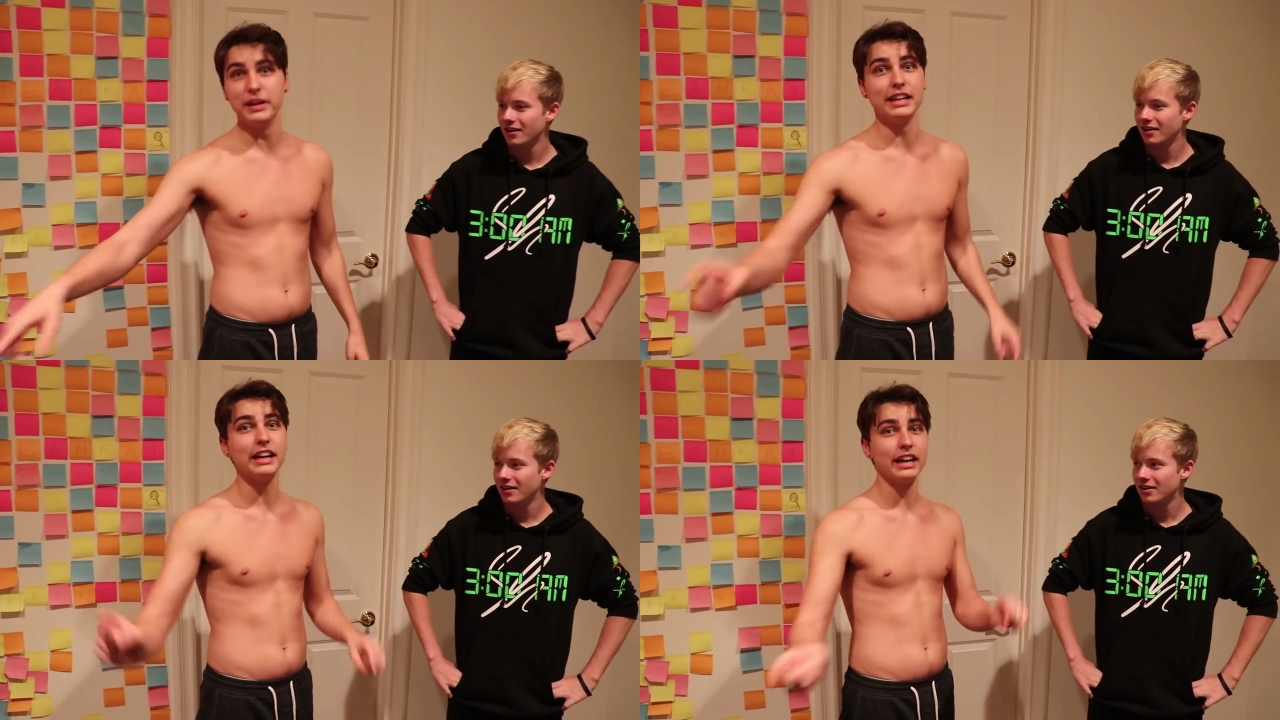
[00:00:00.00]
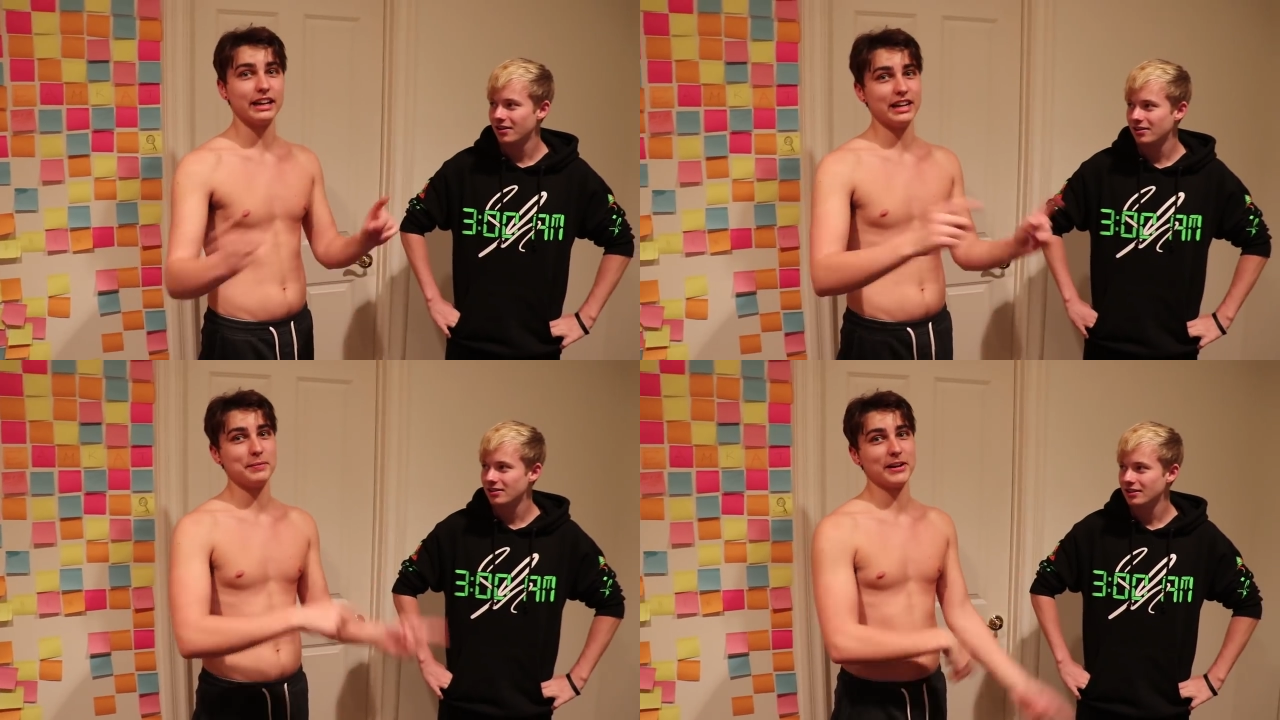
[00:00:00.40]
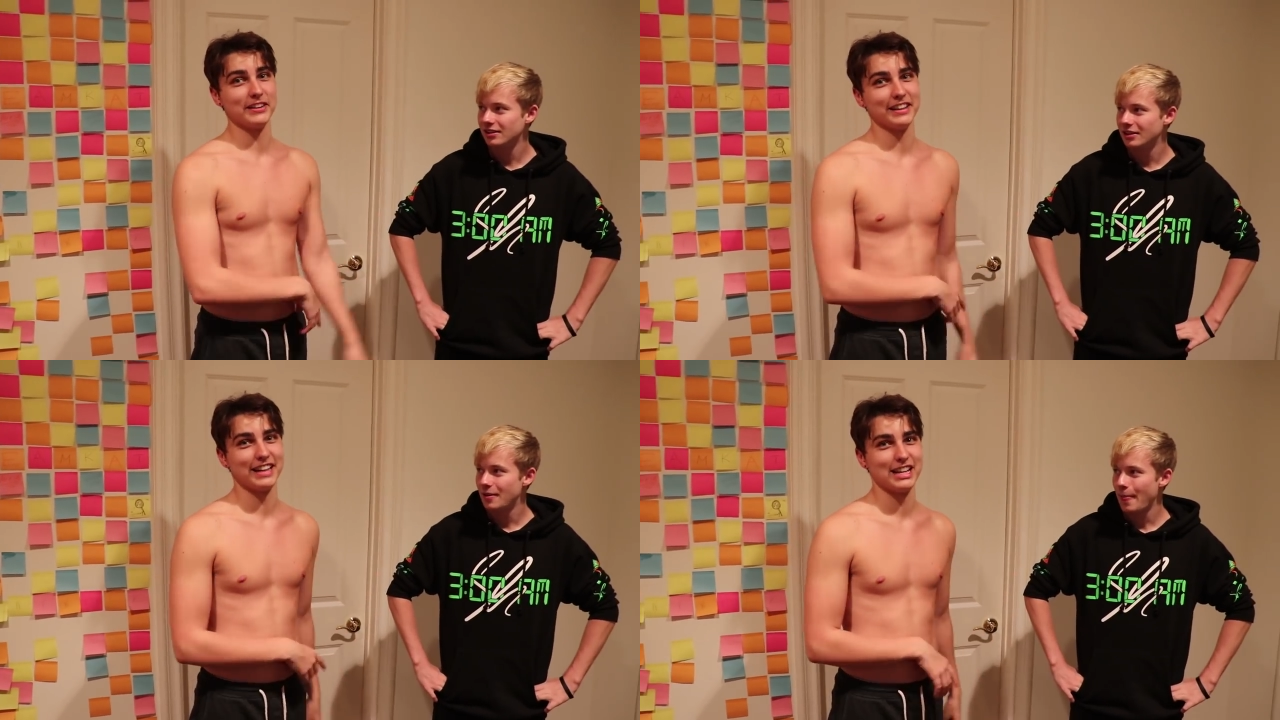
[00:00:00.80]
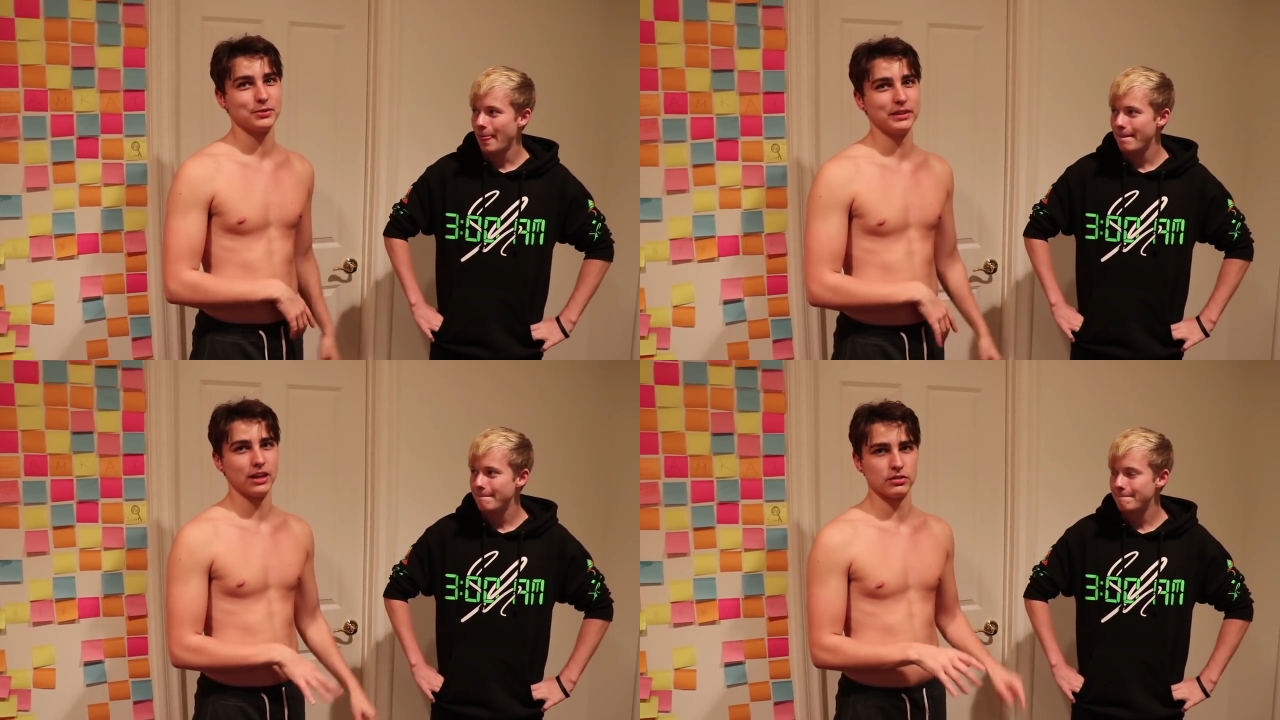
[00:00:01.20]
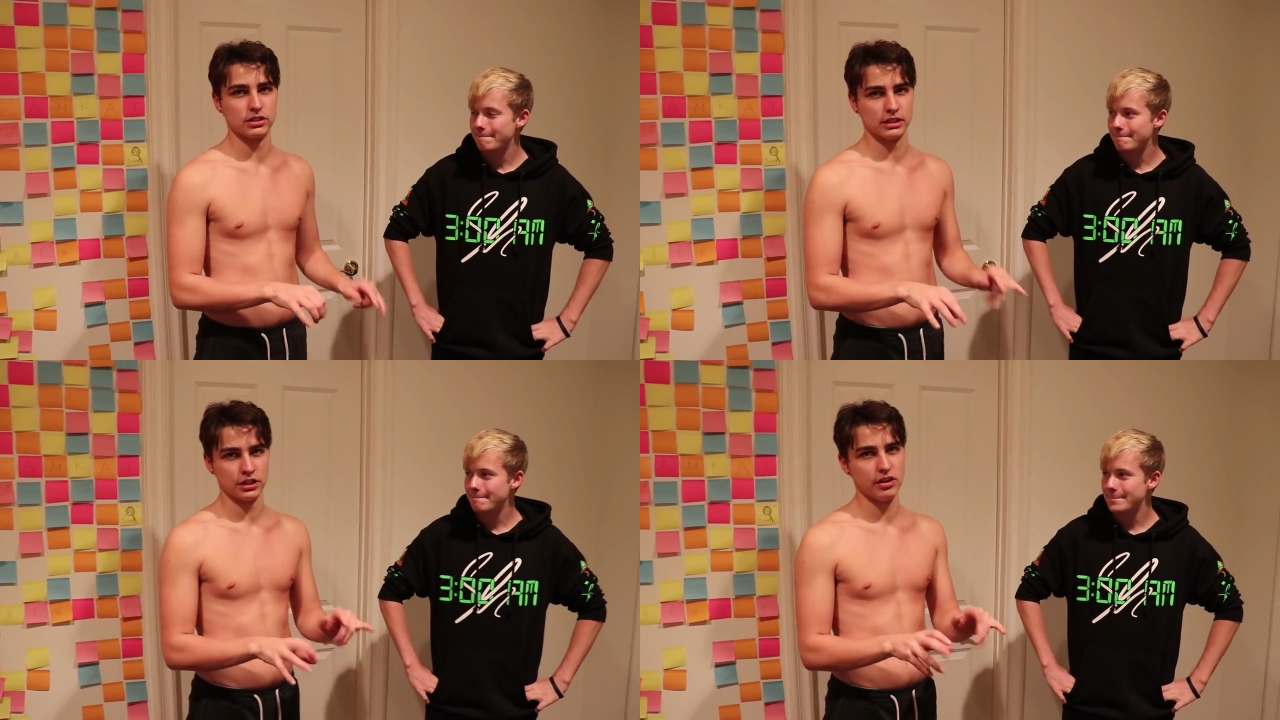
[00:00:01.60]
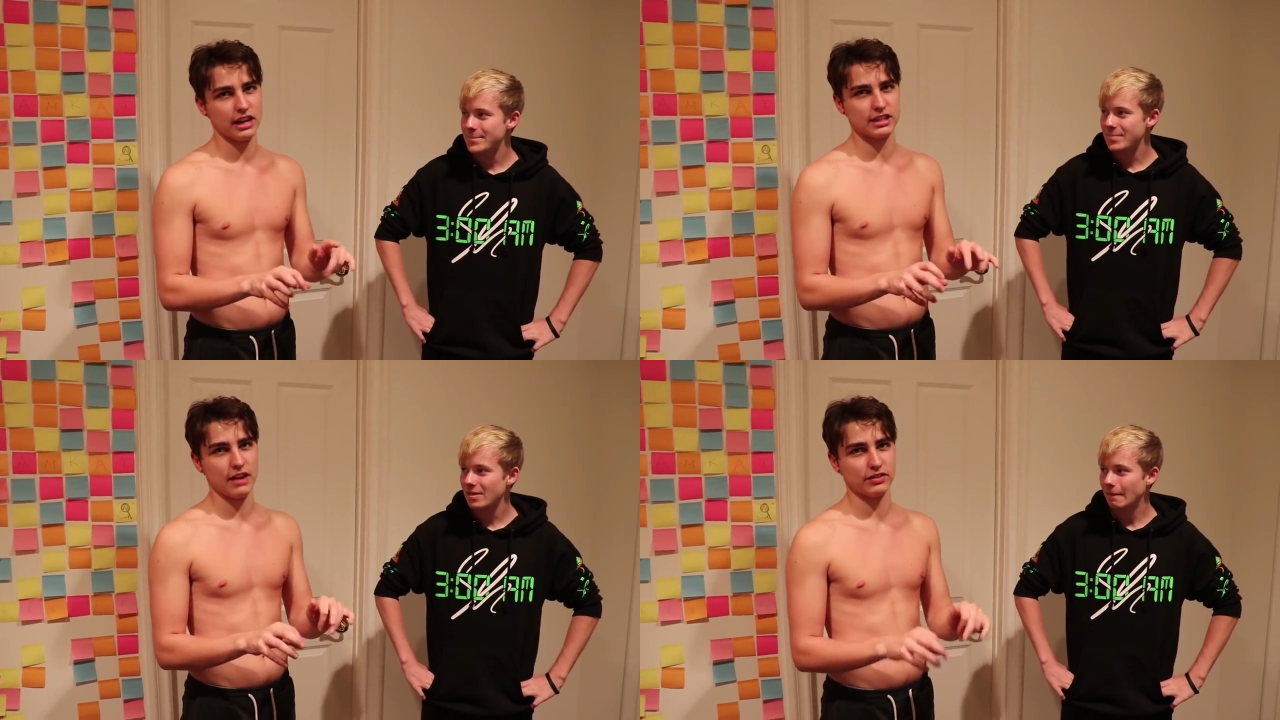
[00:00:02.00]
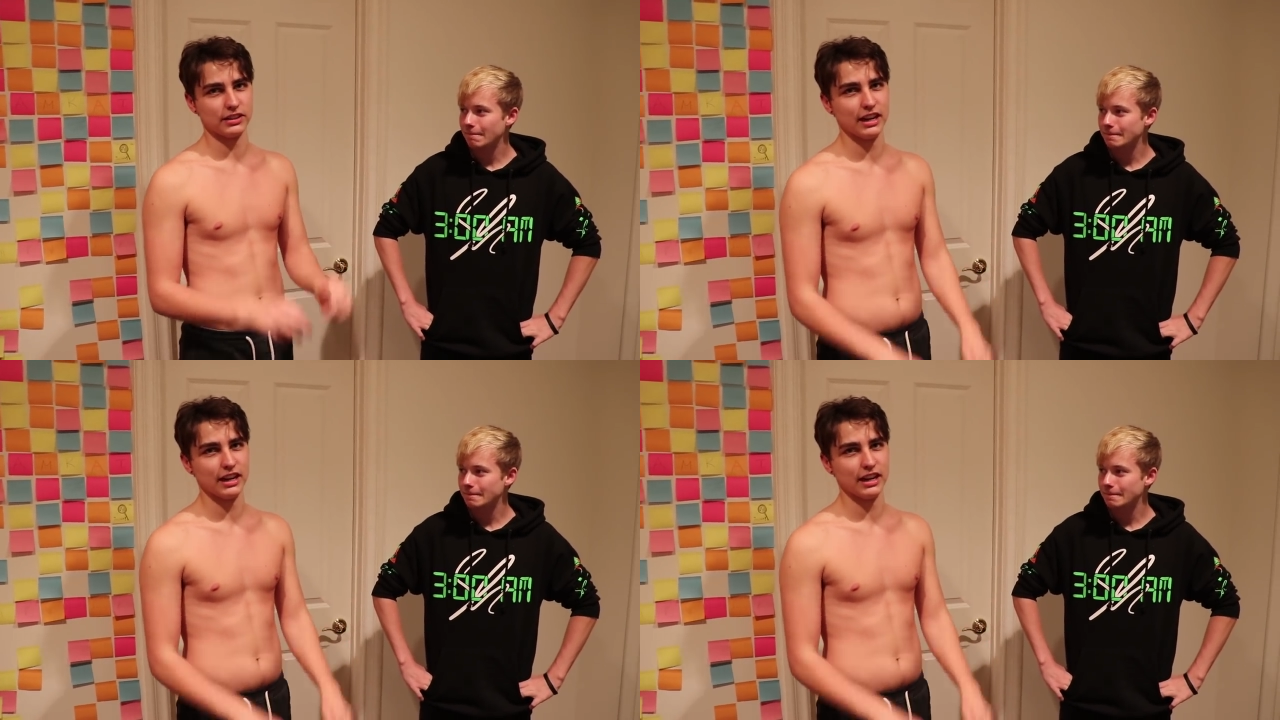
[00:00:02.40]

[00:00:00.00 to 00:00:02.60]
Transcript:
Speaker 1: we did get an email like last week that was just like, you guys have to